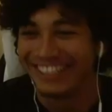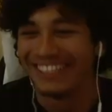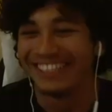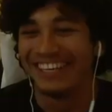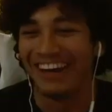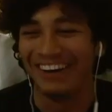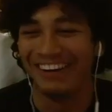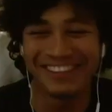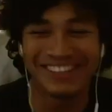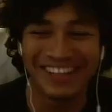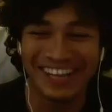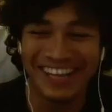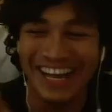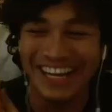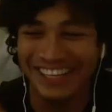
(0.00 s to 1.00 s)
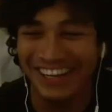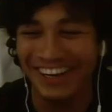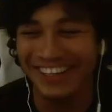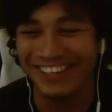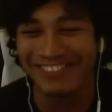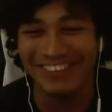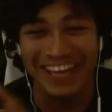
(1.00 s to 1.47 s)
Don't tell you.
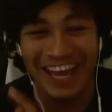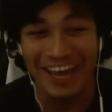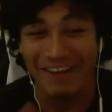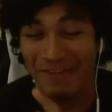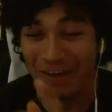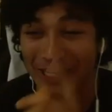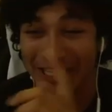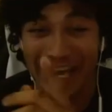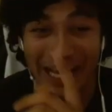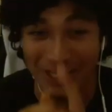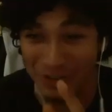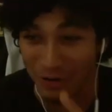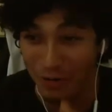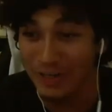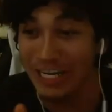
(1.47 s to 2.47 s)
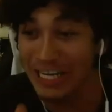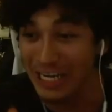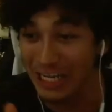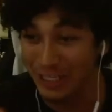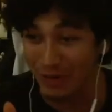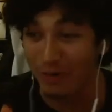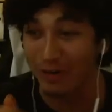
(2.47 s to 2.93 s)
Talk to me. Hey, wait. Yeah, join the
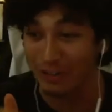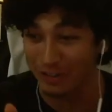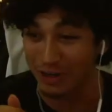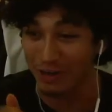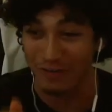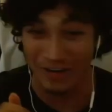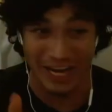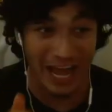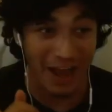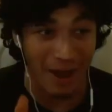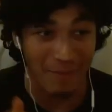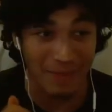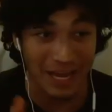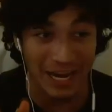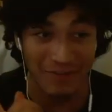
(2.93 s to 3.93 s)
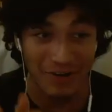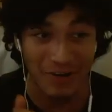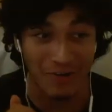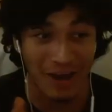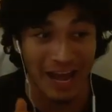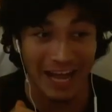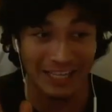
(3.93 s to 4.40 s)
Discord server now. I'm not even
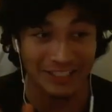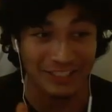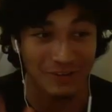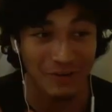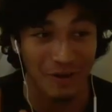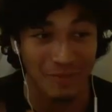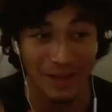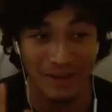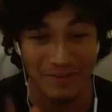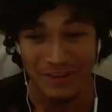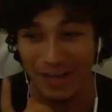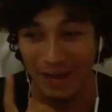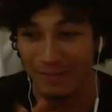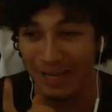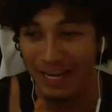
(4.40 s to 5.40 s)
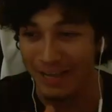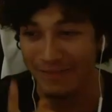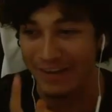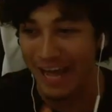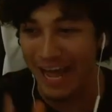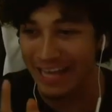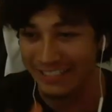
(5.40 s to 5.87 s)
going to ask you. I'm not
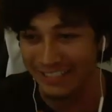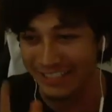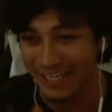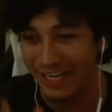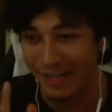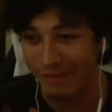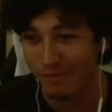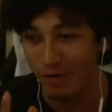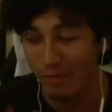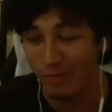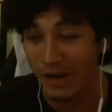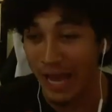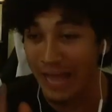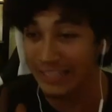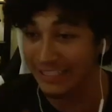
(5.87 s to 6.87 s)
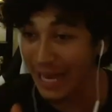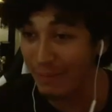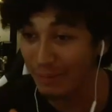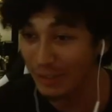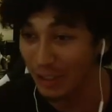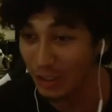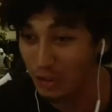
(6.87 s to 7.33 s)
even asking anymore, bro. And
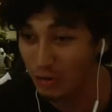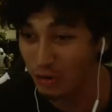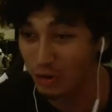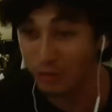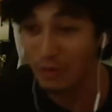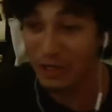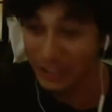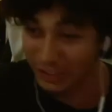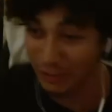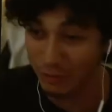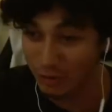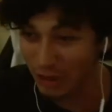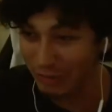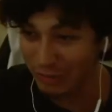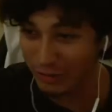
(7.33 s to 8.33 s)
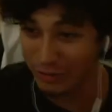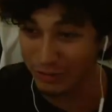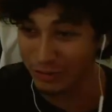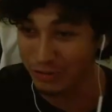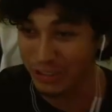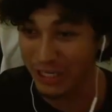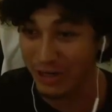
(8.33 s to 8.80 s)
tap into the YouTube. Someone drop the
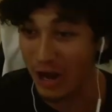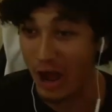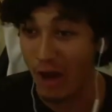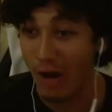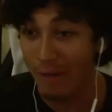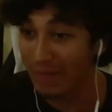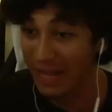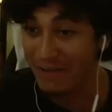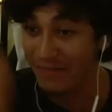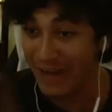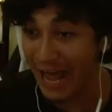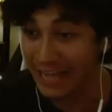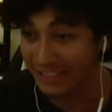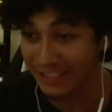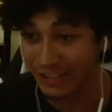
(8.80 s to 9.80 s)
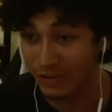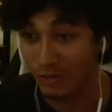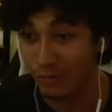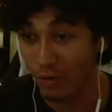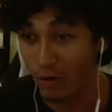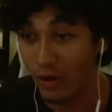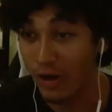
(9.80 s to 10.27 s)
YouTube channel now. I'm not even asking no
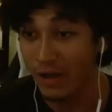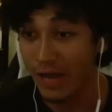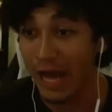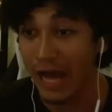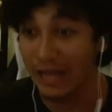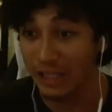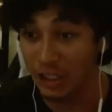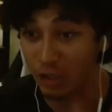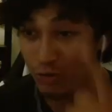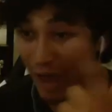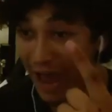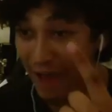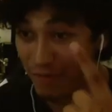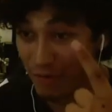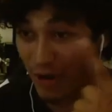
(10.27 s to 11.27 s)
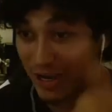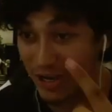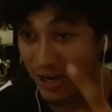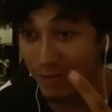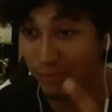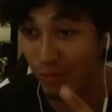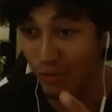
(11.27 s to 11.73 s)
more. I literally have you at
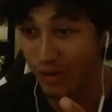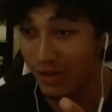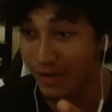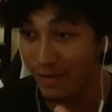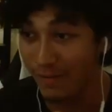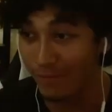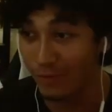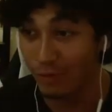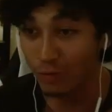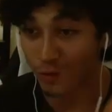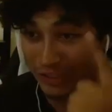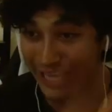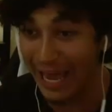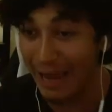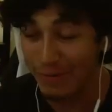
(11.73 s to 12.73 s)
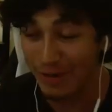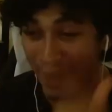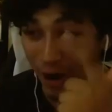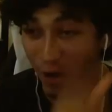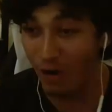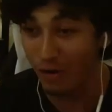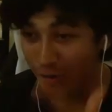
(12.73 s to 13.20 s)
gunpoint. You will tap into
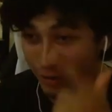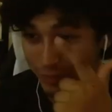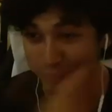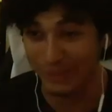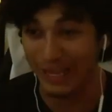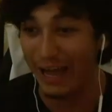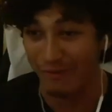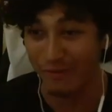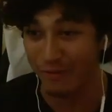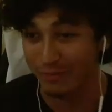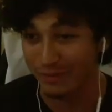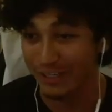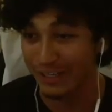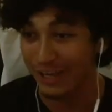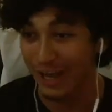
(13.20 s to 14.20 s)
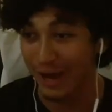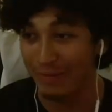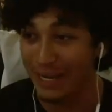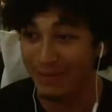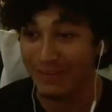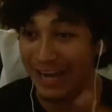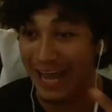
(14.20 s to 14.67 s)
all of those platforms. I'm
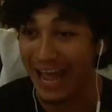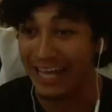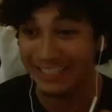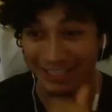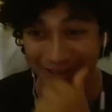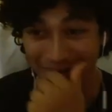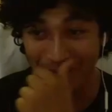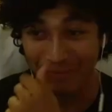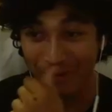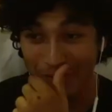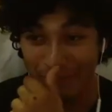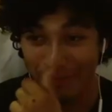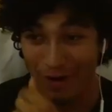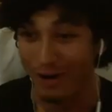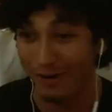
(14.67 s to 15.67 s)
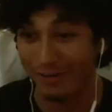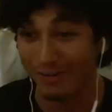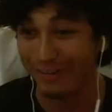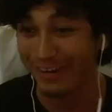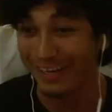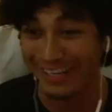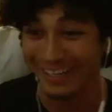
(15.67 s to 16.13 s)
not even asking no more,
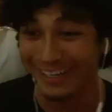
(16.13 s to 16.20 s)
bro.